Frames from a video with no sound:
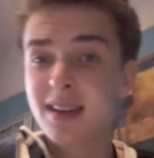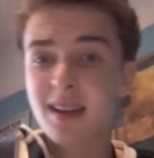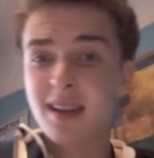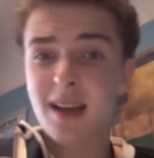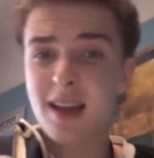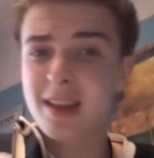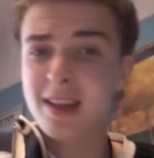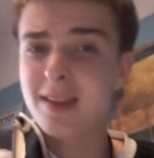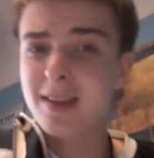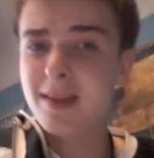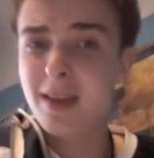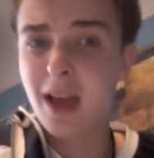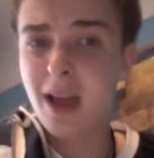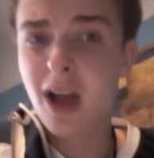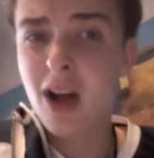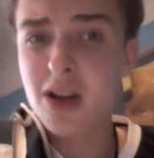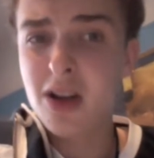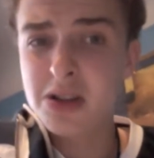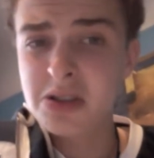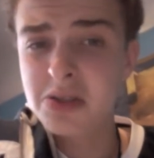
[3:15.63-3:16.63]
And
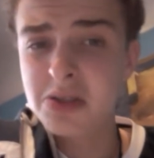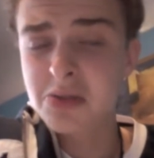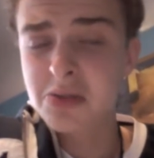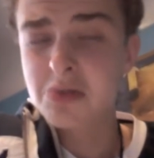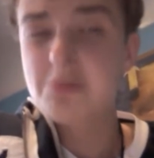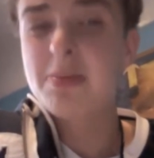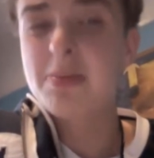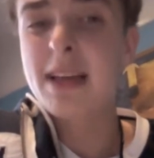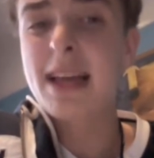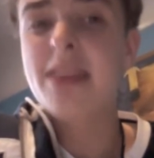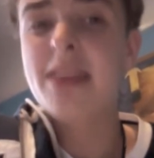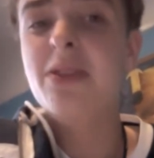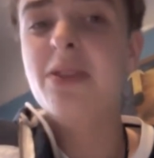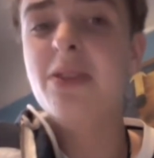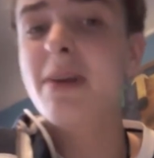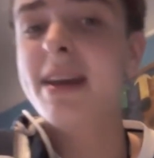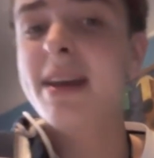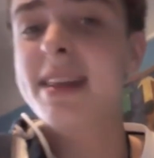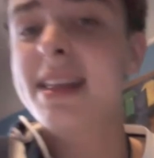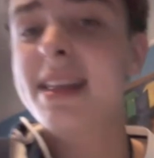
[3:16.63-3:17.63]
Arsenal, playing the
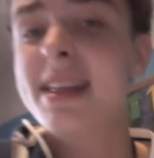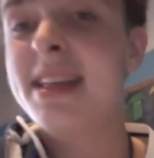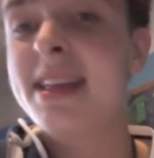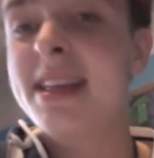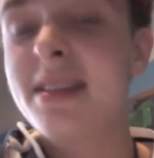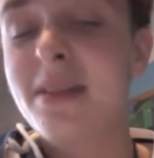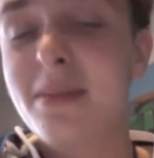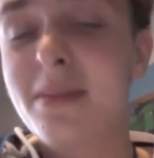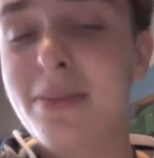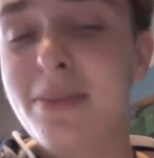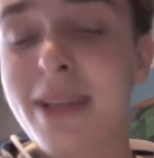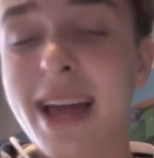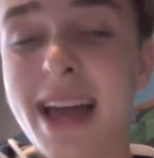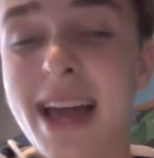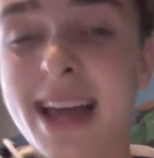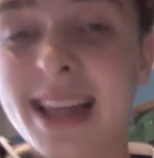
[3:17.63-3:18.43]
way they are playing